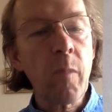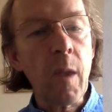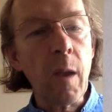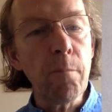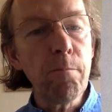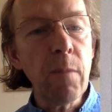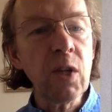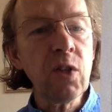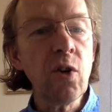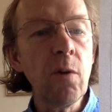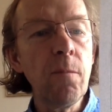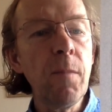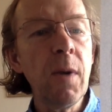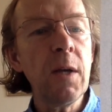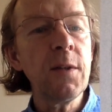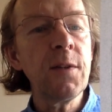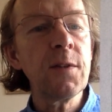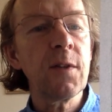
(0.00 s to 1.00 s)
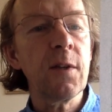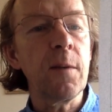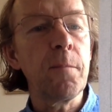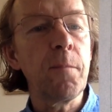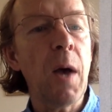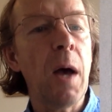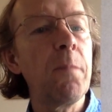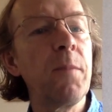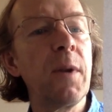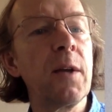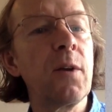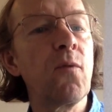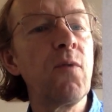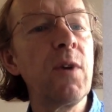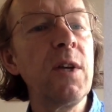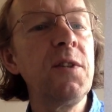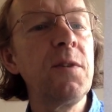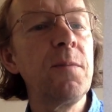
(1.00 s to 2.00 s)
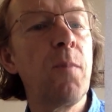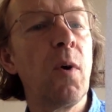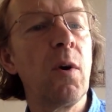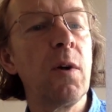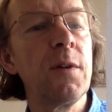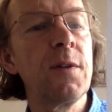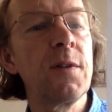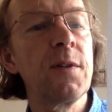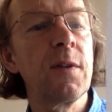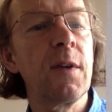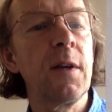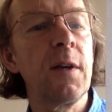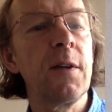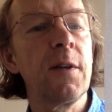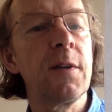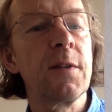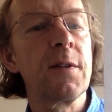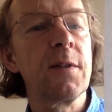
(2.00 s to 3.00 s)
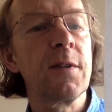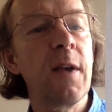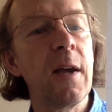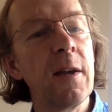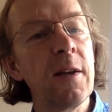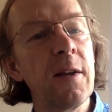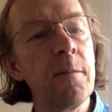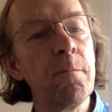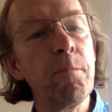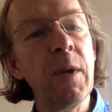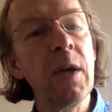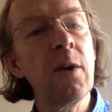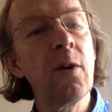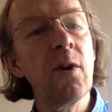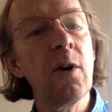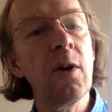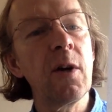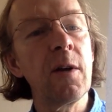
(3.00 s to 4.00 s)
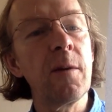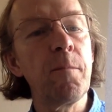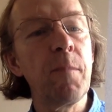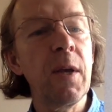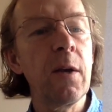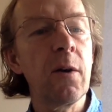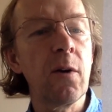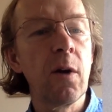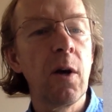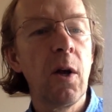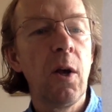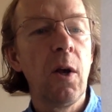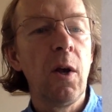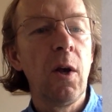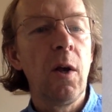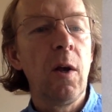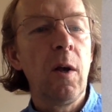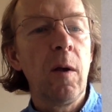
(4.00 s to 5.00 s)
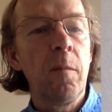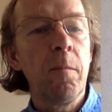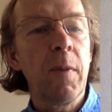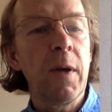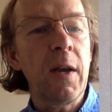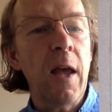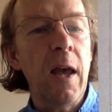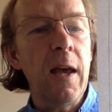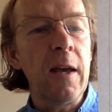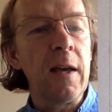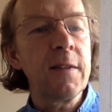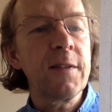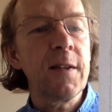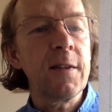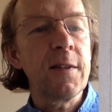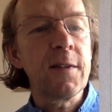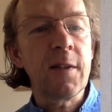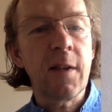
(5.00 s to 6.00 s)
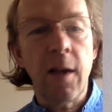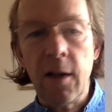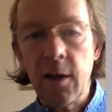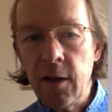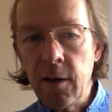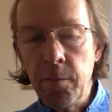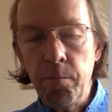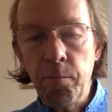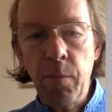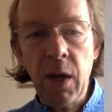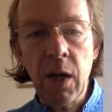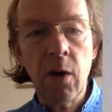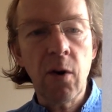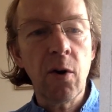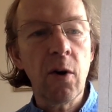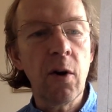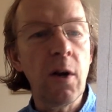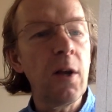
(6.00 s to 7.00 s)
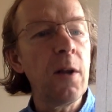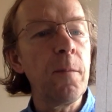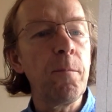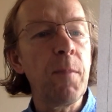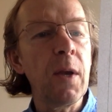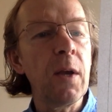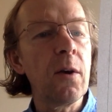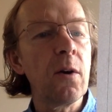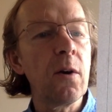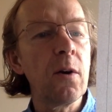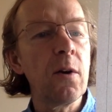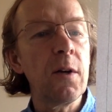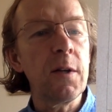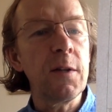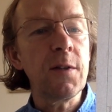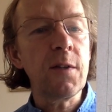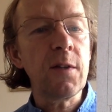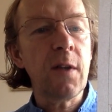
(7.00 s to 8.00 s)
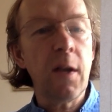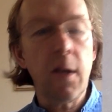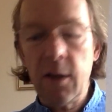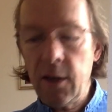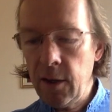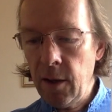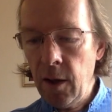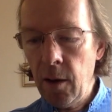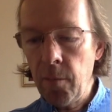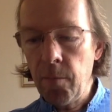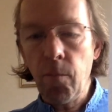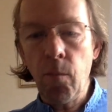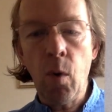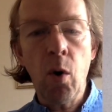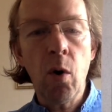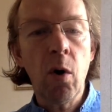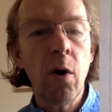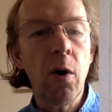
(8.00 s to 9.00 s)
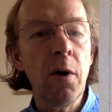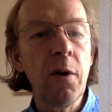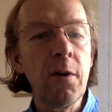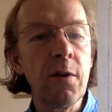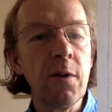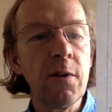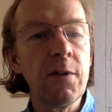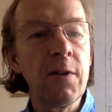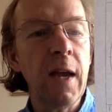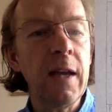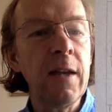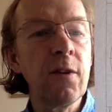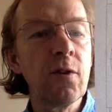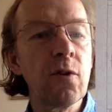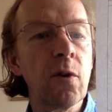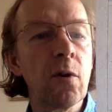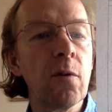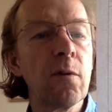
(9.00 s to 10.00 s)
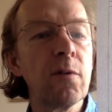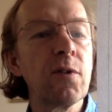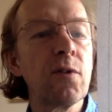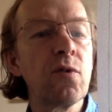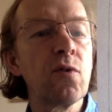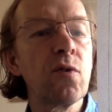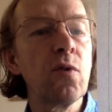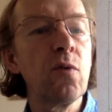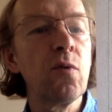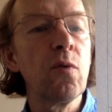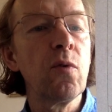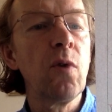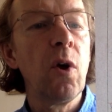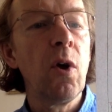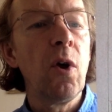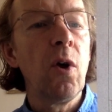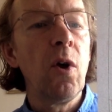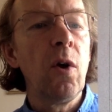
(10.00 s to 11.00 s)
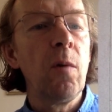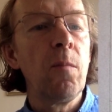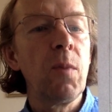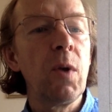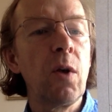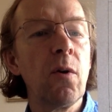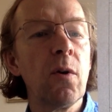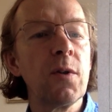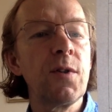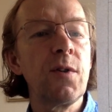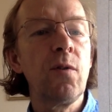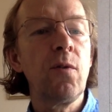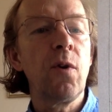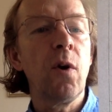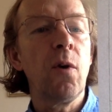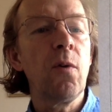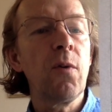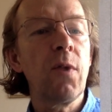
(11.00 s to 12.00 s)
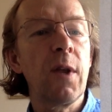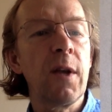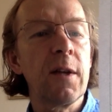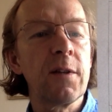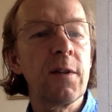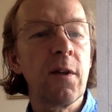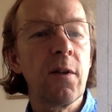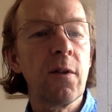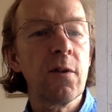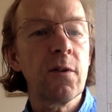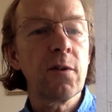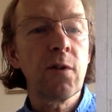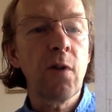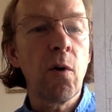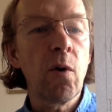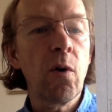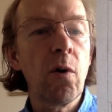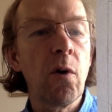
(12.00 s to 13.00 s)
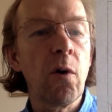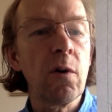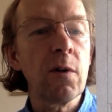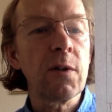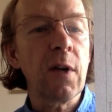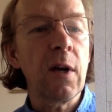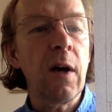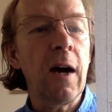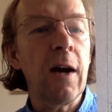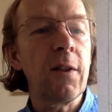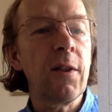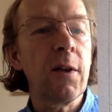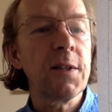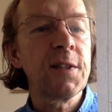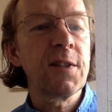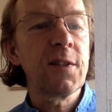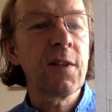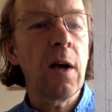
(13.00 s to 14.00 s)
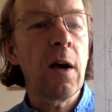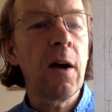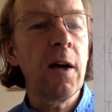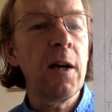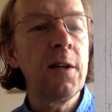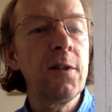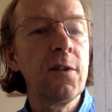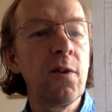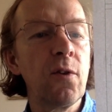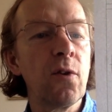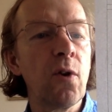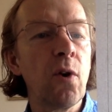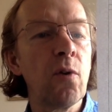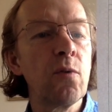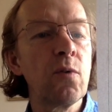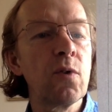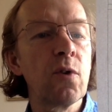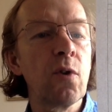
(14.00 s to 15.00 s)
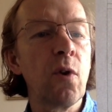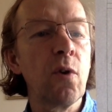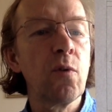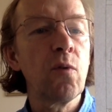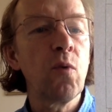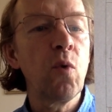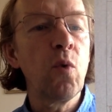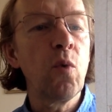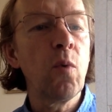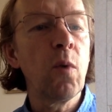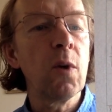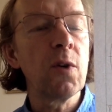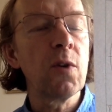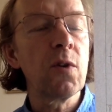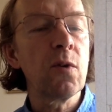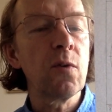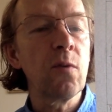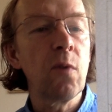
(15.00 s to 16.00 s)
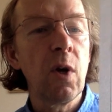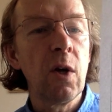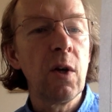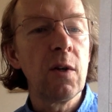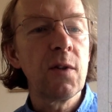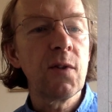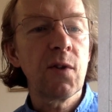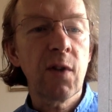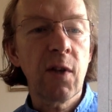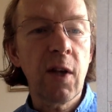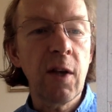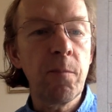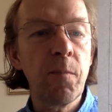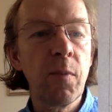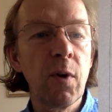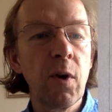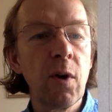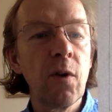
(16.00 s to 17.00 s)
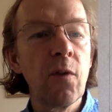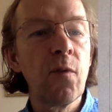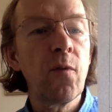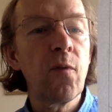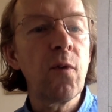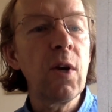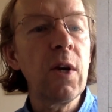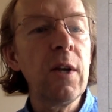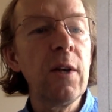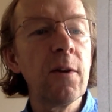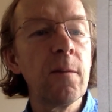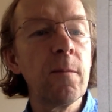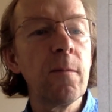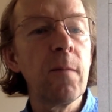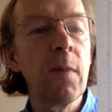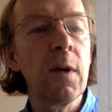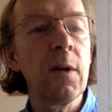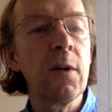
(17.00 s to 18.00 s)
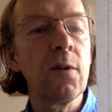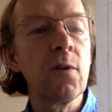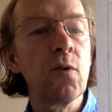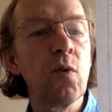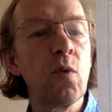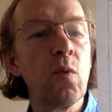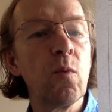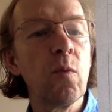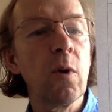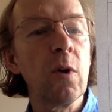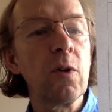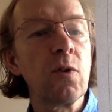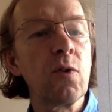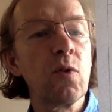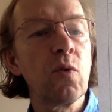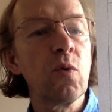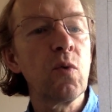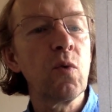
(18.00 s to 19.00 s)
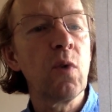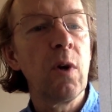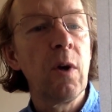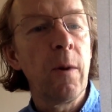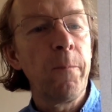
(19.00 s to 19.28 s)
measurements and public response, and it's getting bigger and bigger. But as it's getting bigger and bigger, it's getting more dangerous too, because you know that the so-called other side, those who want to skip freedom and who want to